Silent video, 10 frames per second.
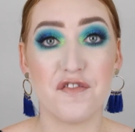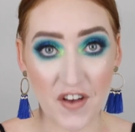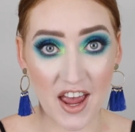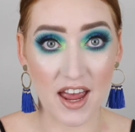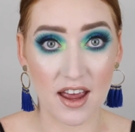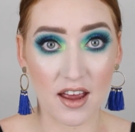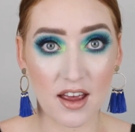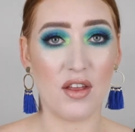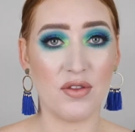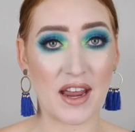fair.
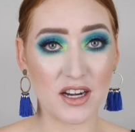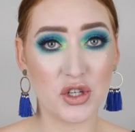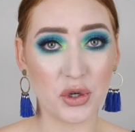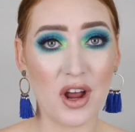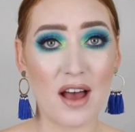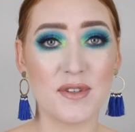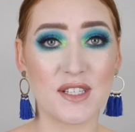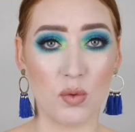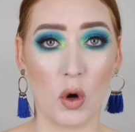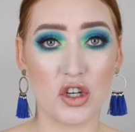They do have
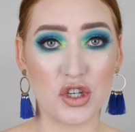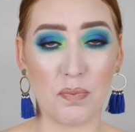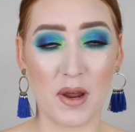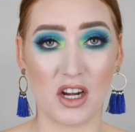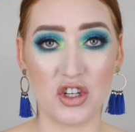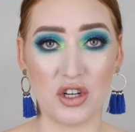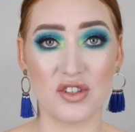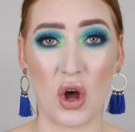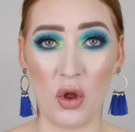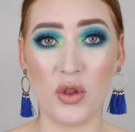swatch
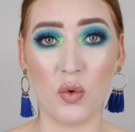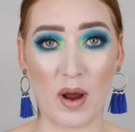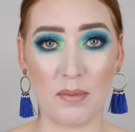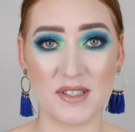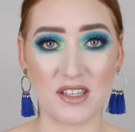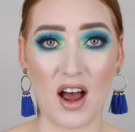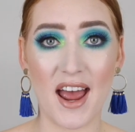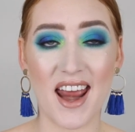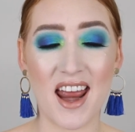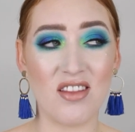pictures on the
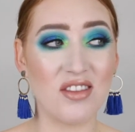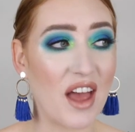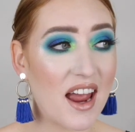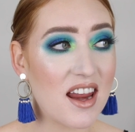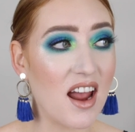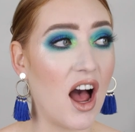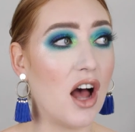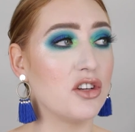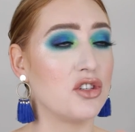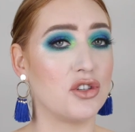website and they
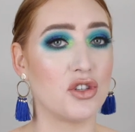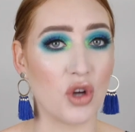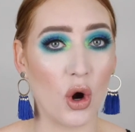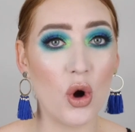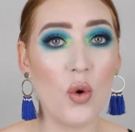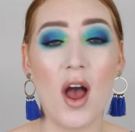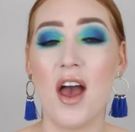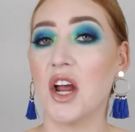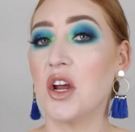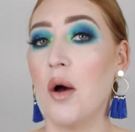are so
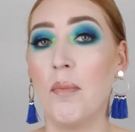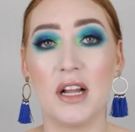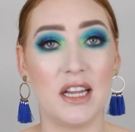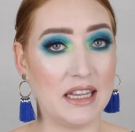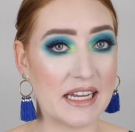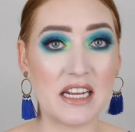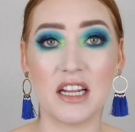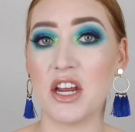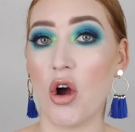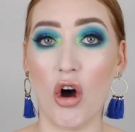
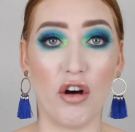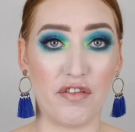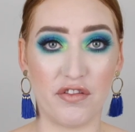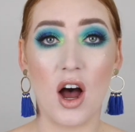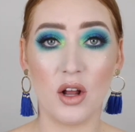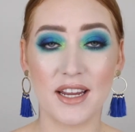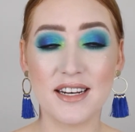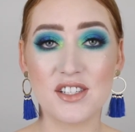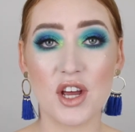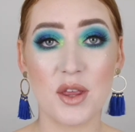completely off. I'll
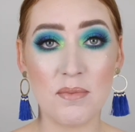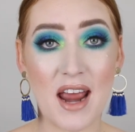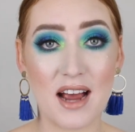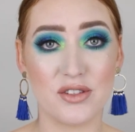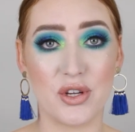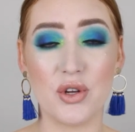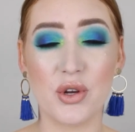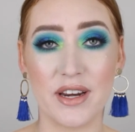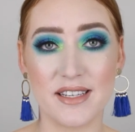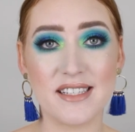insert them now so you can